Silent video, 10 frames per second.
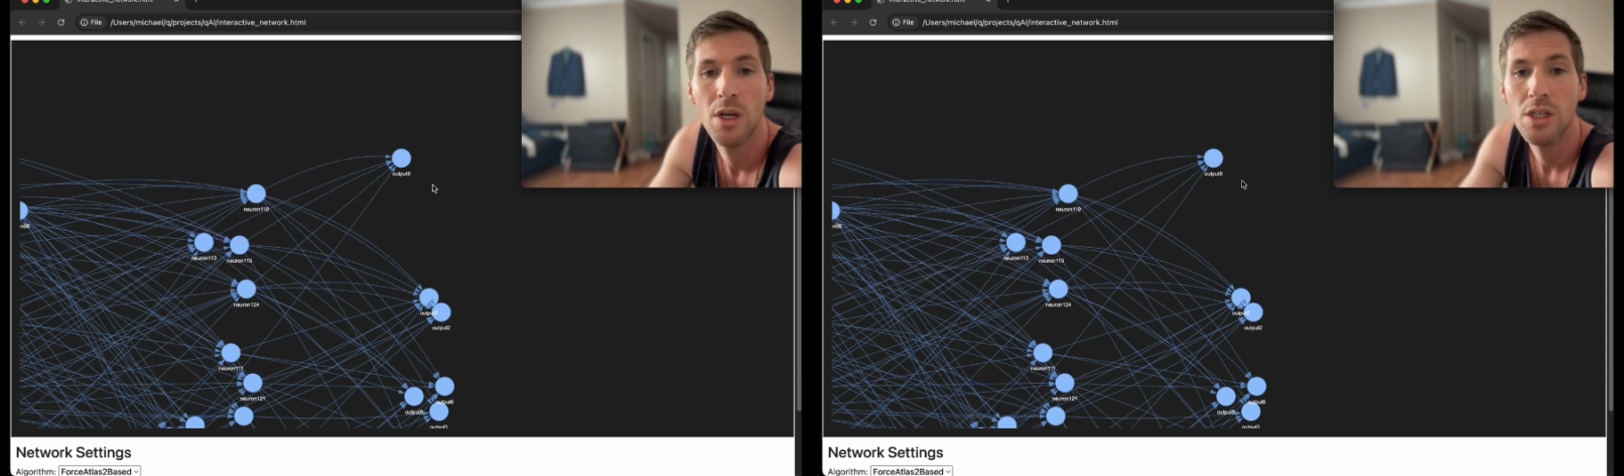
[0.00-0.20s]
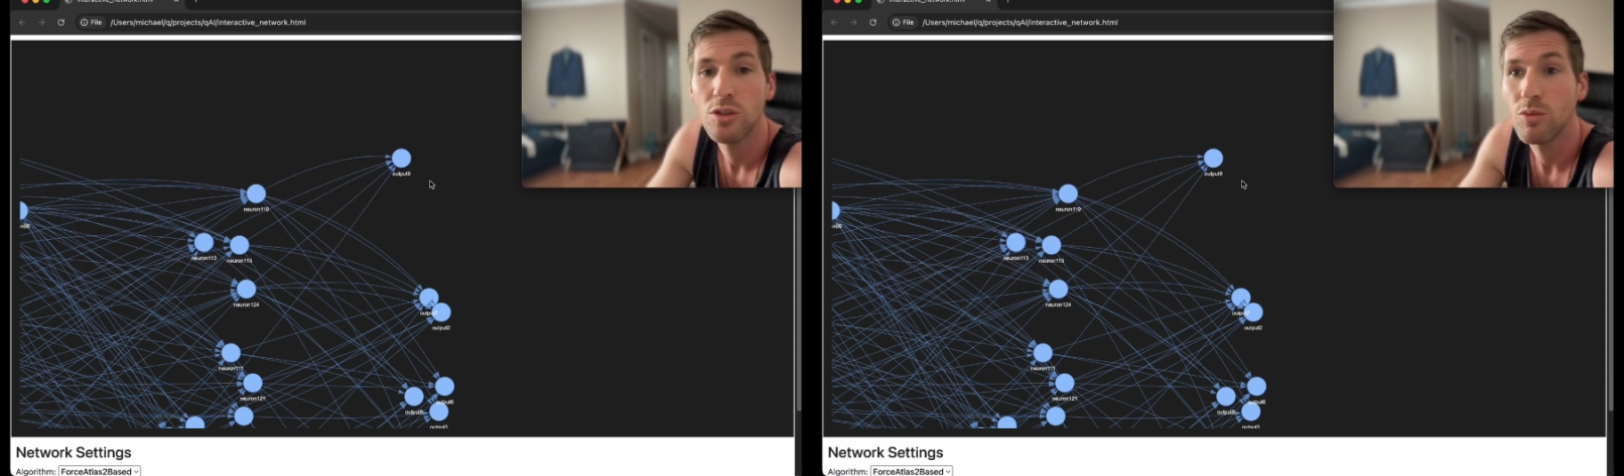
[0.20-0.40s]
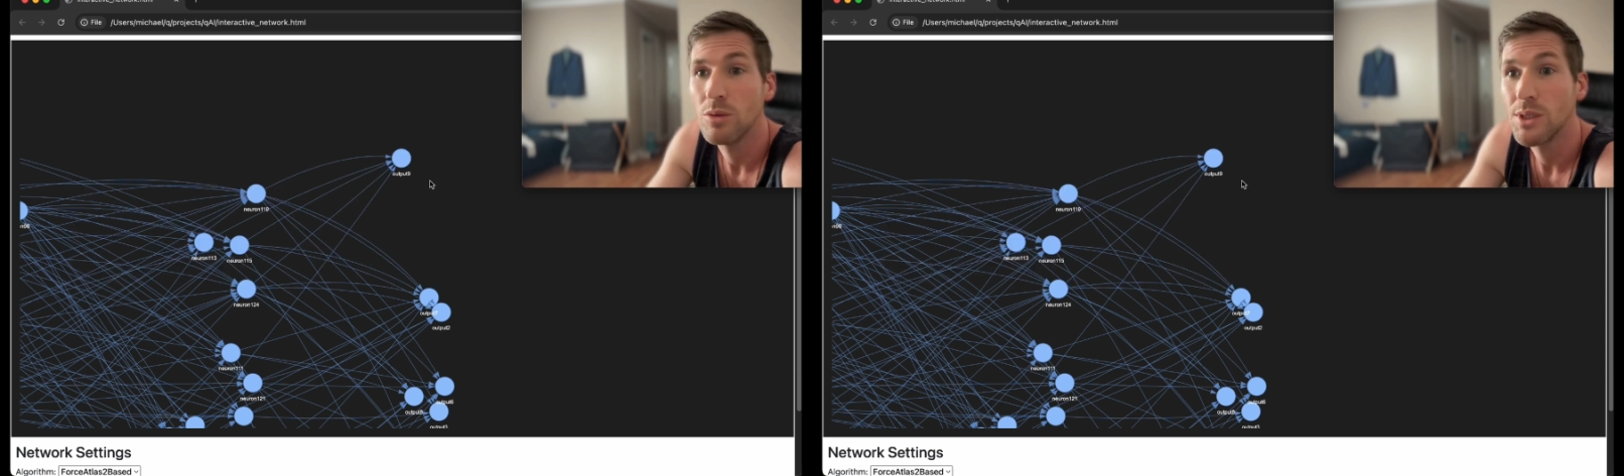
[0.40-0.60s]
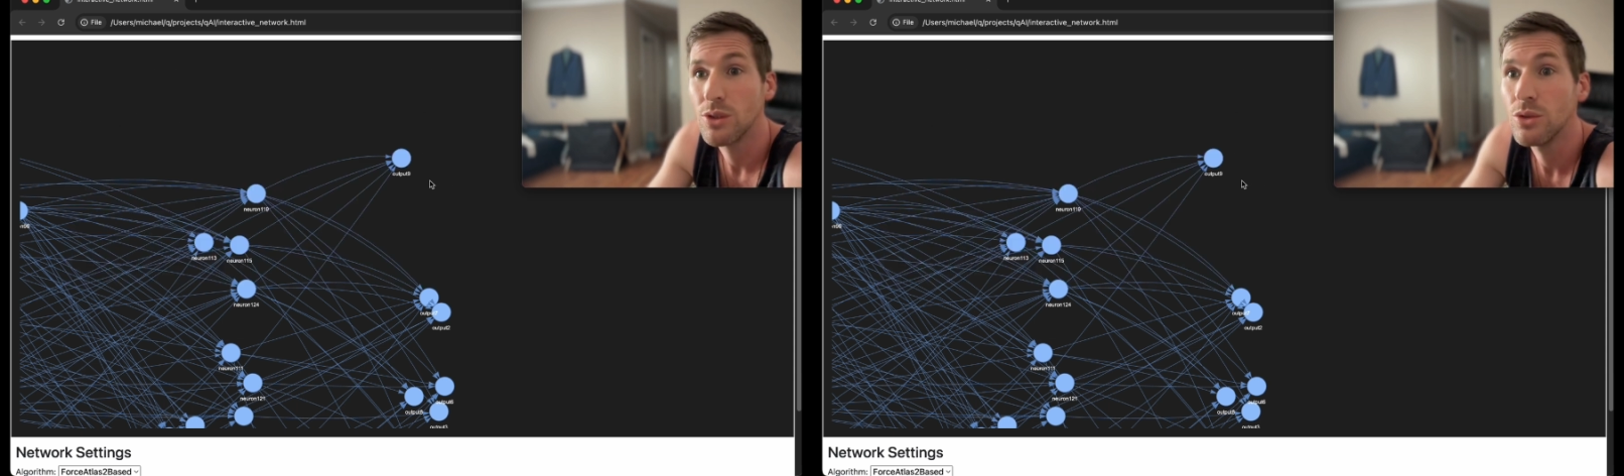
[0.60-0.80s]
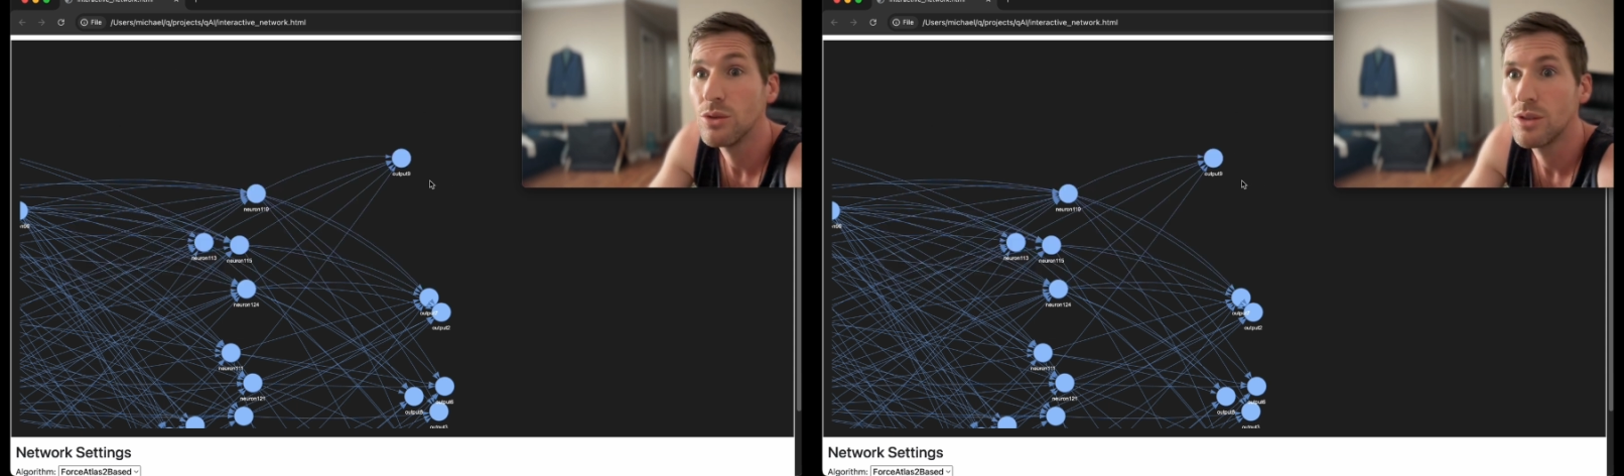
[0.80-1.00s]
So what we
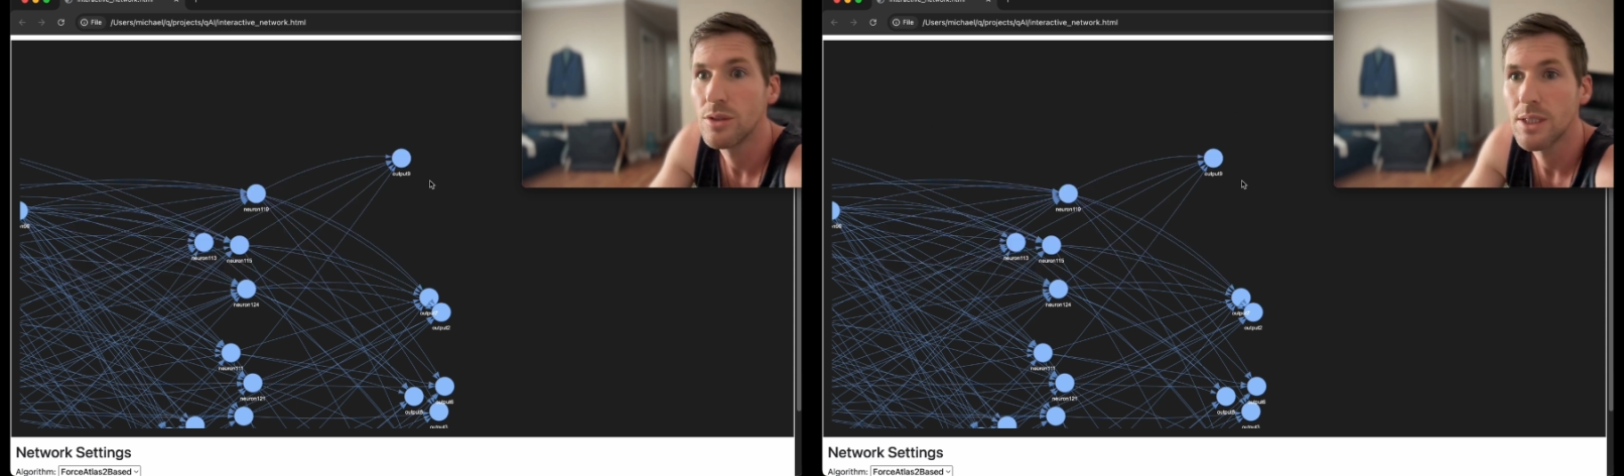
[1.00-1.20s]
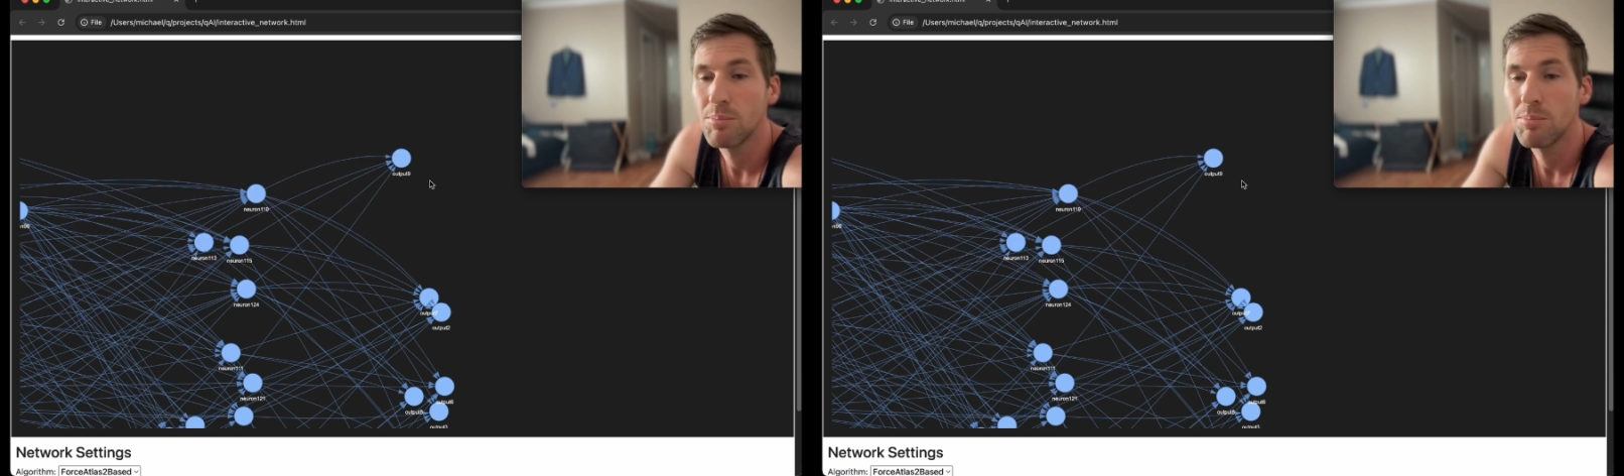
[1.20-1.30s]
do during